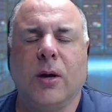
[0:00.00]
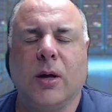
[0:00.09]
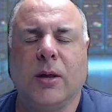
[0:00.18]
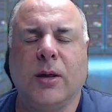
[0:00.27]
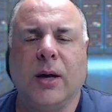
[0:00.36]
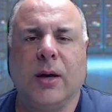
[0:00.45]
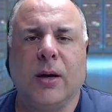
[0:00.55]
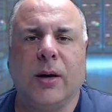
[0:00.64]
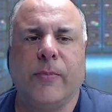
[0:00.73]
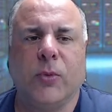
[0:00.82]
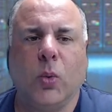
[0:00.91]
They
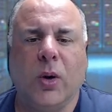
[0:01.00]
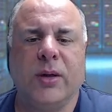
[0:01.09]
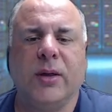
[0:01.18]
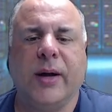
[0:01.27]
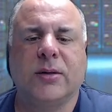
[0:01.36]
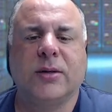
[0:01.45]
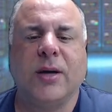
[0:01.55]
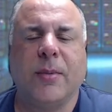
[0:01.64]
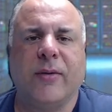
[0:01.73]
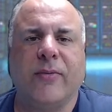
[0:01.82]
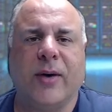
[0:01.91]
won their
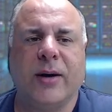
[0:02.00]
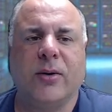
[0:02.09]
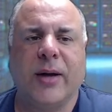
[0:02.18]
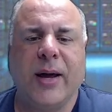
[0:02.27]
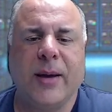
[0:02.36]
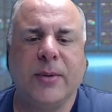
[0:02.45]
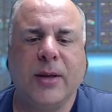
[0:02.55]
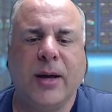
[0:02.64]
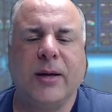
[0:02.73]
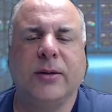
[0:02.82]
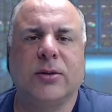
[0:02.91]
semifinal game
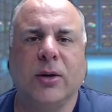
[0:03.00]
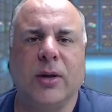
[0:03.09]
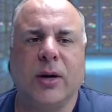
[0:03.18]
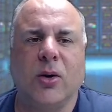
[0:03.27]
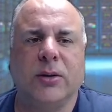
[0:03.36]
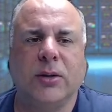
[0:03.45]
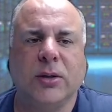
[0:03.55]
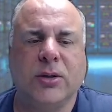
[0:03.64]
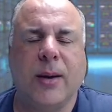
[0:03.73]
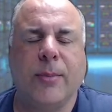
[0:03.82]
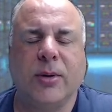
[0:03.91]
today, so they're going to the
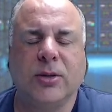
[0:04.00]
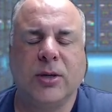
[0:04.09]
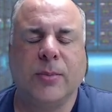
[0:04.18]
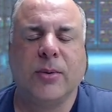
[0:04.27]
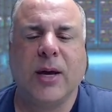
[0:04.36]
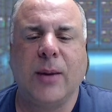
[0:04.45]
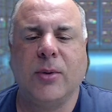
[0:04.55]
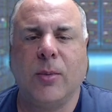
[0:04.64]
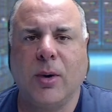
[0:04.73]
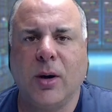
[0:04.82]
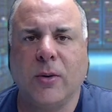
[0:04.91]
championship game
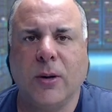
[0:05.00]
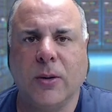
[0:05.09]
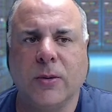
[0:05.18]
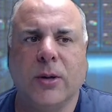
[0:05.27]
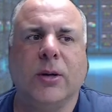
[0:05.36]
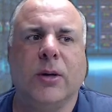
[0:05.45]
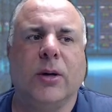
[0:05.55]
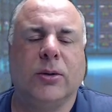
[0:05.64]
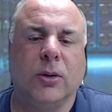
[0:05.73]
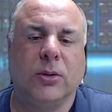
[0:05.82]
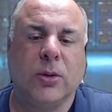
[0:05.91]
tomorrow.
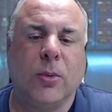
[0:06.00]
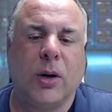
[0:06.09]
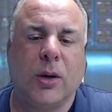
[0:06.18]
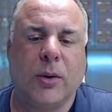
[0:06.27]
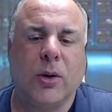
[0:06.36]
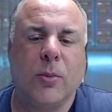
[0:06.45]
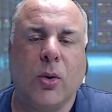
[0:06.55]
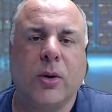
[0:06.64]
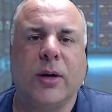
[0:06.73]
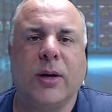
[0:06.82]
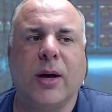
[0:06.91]
So tomorrow
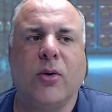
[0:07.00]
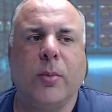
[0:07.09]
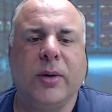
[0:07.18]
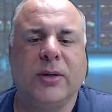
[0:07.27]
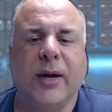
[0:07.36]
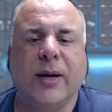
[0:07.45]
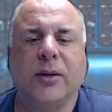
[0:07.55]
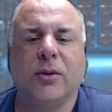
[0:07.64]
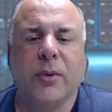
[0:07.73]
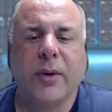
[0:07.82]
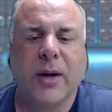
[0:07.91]
morning, I will be taking a
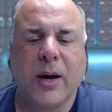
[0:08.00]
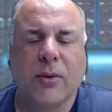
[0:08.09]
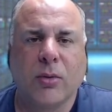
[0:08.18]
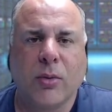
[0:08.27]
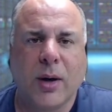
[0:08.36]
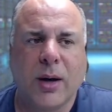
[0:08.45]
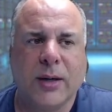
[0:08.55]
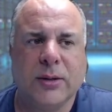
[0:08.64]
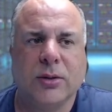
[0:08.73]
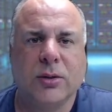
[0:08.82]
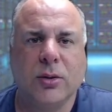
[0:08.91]
3-hour
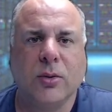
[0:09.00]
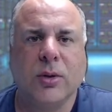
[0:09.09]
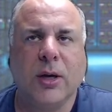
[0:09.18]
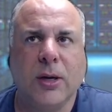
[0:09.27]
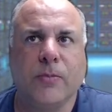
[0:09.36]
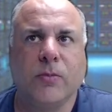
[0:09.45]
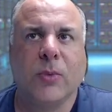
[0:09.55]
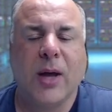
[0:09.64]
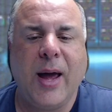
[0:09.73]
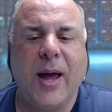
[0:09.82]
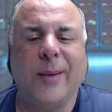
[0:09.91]
ride to the
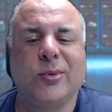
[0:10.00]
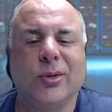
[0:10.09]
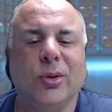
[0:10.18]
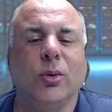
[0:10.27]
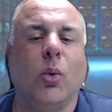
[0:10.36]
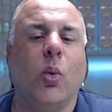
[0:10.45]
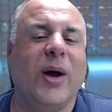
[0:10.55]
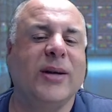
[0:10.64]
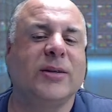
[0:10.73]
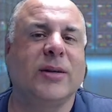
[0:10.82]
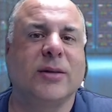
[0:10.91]
absolute
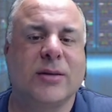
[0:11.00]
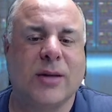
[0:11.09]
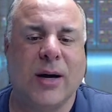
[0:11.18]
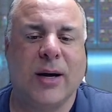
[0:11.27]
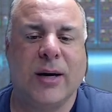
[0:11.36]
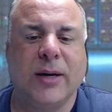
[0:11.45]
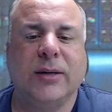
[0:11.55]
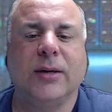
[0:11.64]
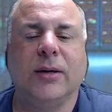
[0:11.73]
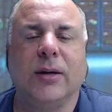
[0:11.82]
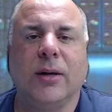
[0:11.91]
west side
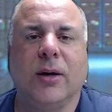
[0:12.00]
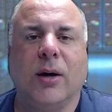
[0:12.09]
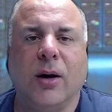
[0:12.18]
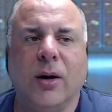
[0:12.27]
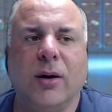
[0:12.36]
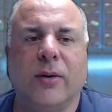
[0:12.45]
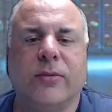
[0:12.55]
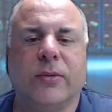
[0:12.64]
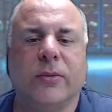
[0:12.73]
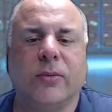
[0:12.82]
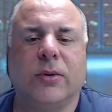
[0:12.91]
of
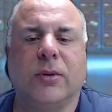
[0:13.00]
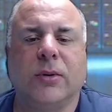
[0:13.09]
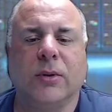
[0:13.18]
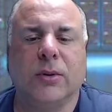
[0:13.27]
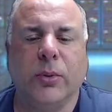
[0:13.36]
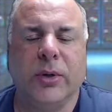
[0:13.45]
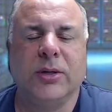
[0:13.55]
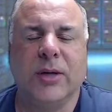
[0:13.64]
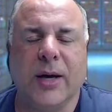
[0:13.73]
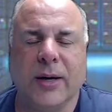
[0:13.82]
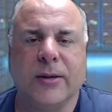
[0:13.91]

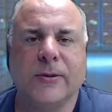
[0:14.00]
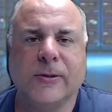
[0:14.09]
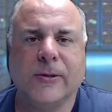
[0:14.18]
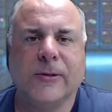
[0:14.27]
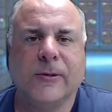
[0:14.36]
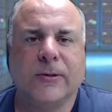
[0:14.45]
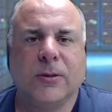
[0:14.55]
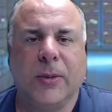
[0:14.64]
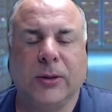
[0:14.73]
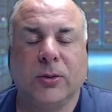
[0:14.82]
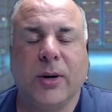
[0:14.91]
Louisiana. It's
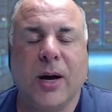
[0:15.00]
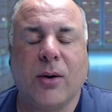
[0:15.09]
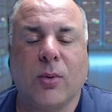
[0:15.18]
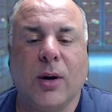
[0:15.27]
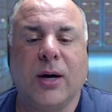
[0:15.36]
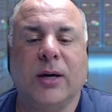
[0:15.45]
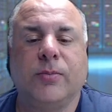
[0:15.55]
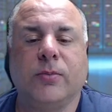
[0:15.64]
about a 3-hour ride.